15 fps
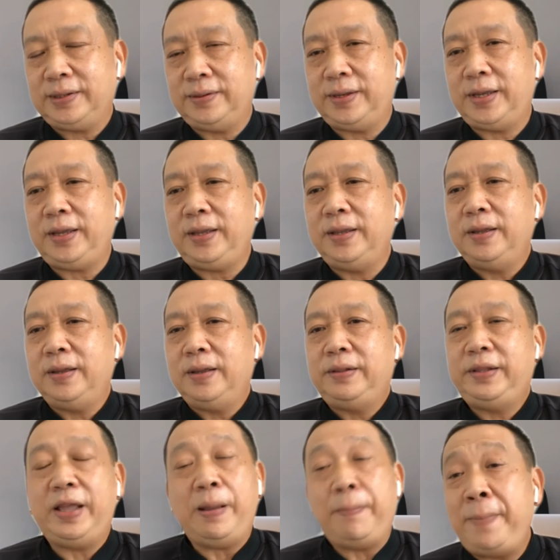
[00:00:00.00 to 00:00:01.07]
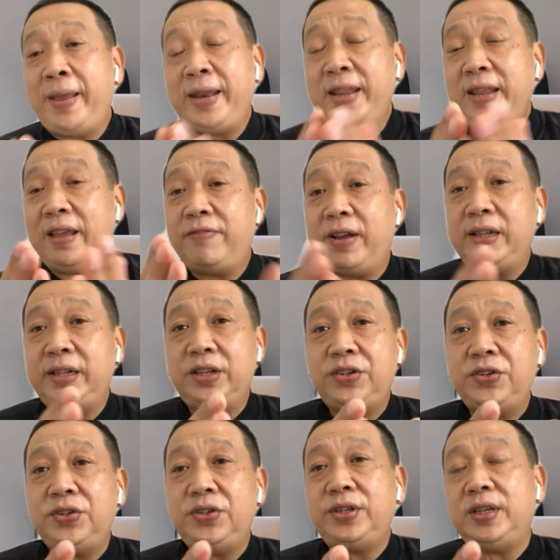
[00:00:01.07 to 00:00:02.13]
Okay, there are many
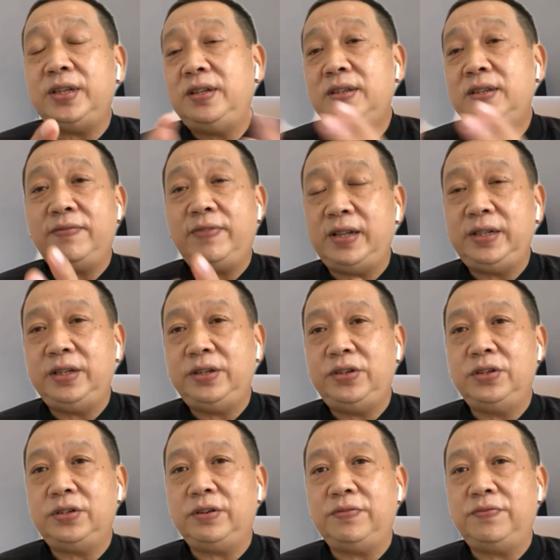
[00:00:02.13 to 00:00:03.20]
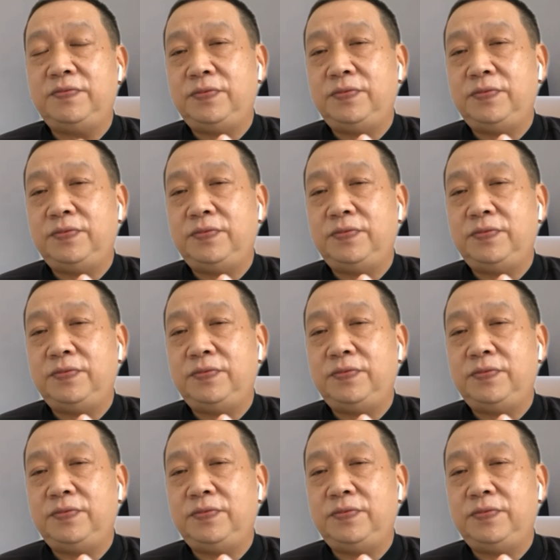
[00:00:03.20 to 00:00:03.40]
advantages and disadvantages of,